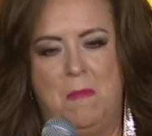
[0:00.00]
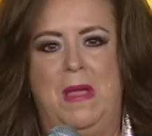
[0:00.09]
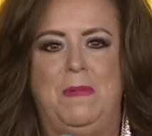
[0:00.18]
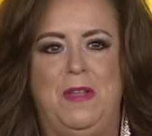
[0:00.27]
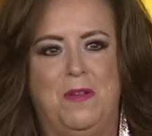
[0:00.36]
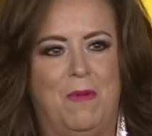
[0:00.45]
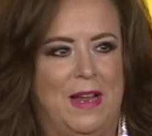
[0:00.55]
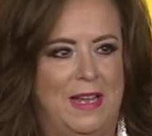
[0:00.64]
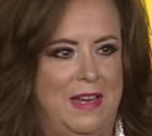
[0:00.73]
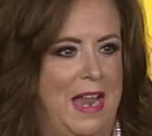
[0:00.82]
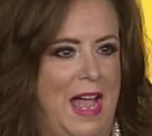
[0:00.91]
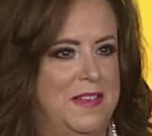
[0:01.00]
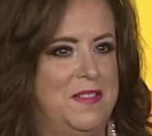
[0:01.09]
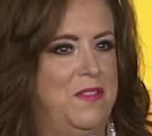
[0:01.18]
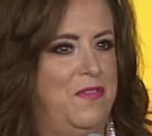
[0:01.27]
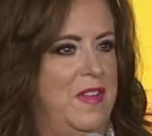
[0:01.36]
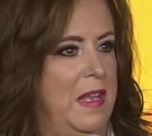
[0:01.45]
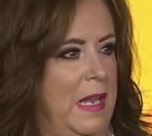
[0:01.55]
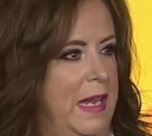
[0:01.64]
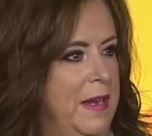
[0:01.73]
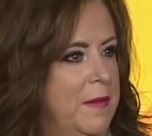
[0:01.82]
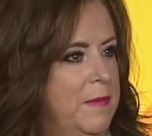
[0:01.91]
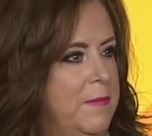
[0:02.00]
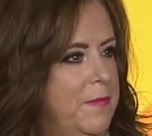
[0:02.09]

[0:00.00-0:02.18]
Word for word: Maybe you recognize the feeling.